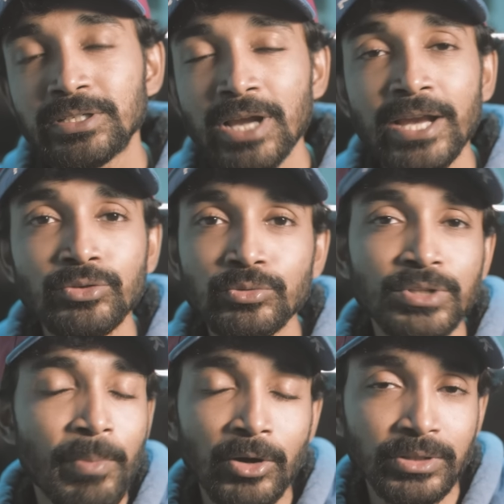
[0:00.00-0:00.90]
ride to
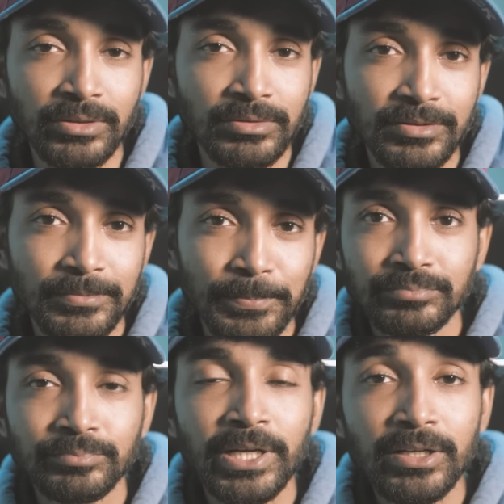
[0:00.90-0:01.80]
the mountains.
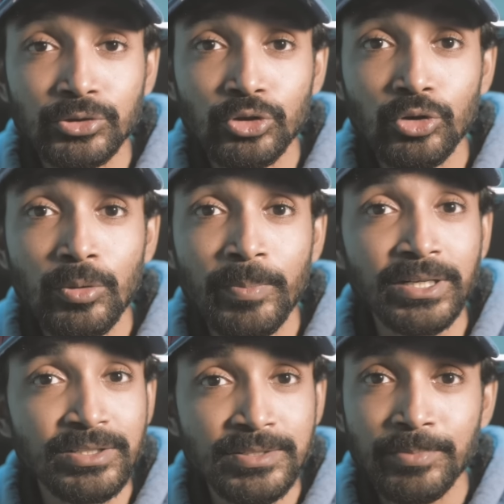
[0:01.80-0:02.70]
Better throw,
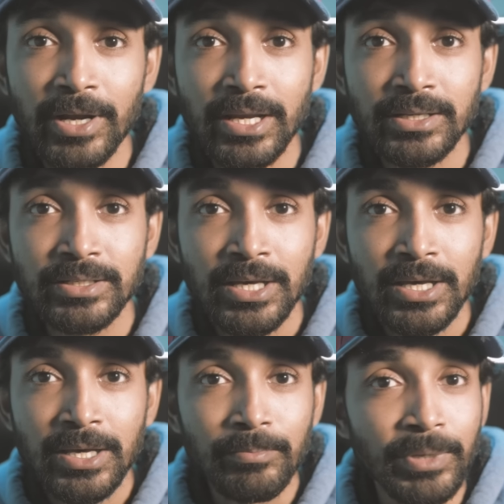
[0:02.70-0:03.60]
better spread,
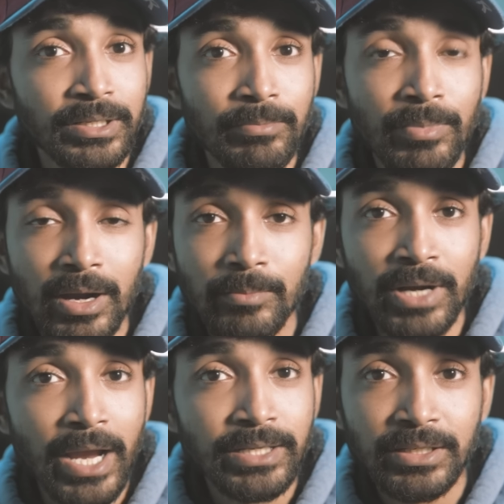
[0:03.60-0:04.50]
better
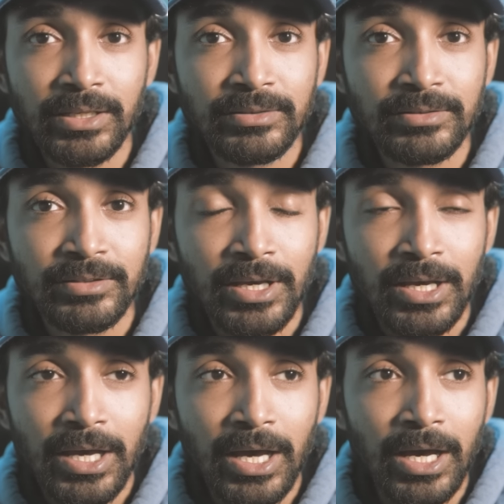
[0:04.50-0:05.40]
brightness,
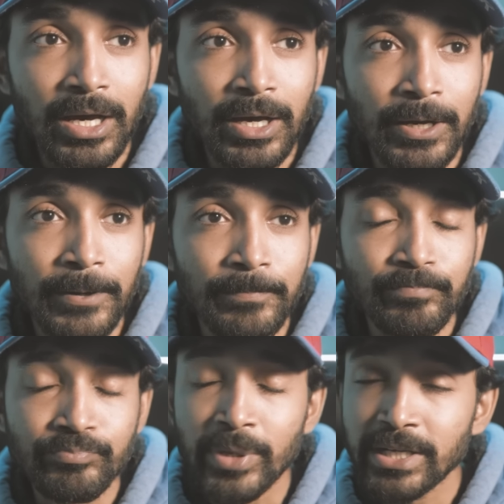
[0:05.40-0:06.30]

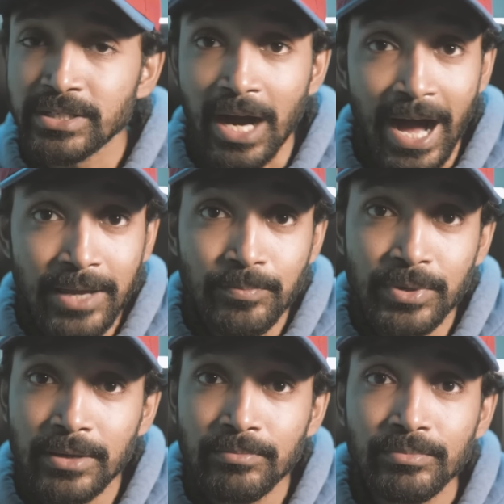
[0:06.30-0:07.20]
better high
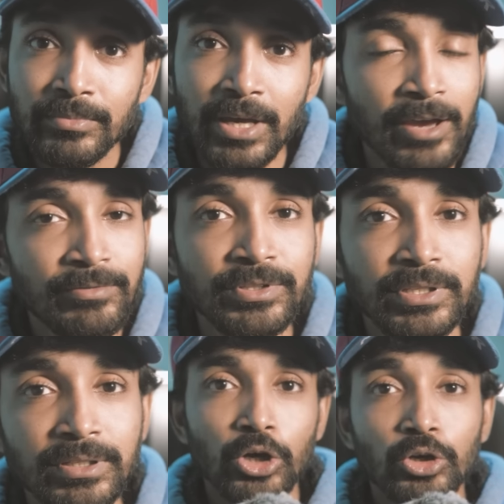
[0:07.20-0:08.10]
beam,
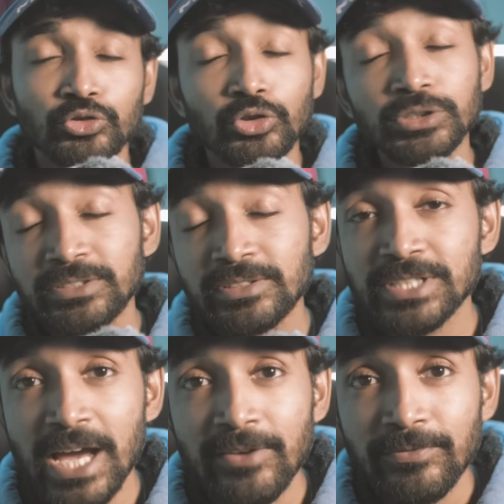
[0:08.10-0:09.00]
everything. So this is
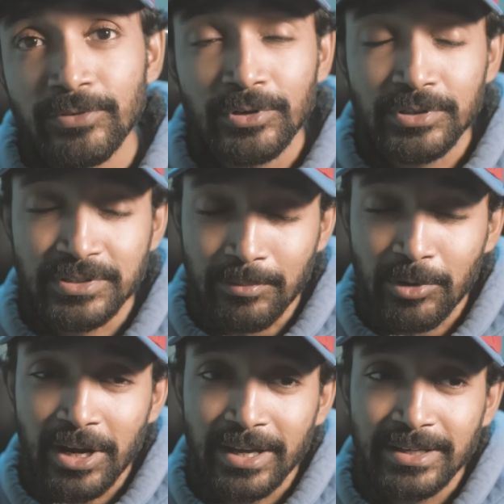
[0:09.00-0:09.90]
time for
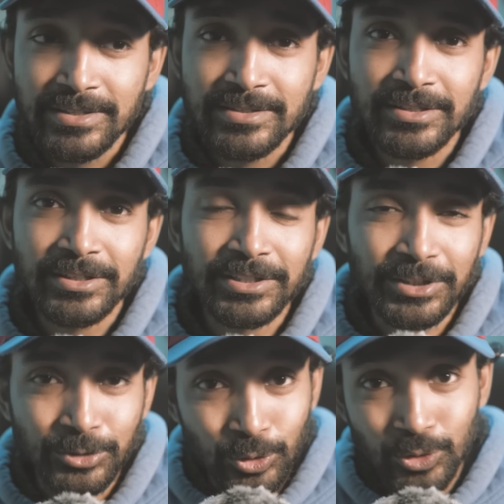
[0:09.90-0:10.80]
summarize
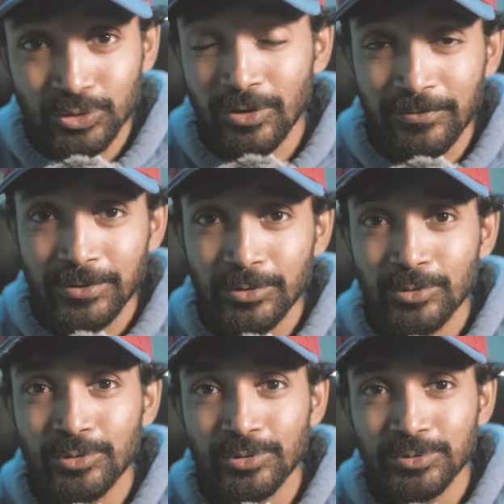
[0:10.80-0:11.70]
the those of
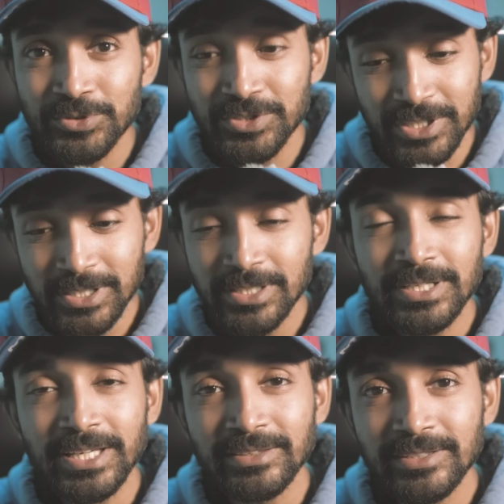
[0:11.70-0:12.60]
you still
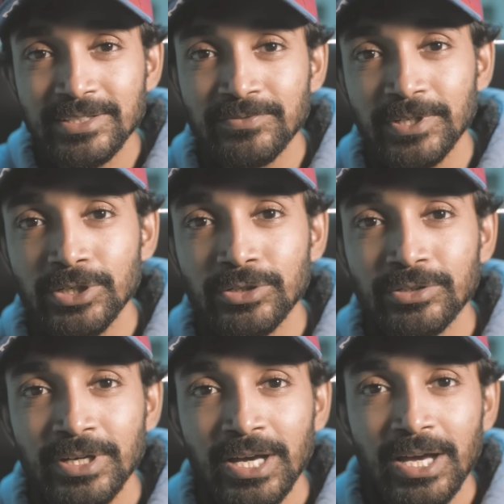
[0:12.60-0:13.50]
in this video.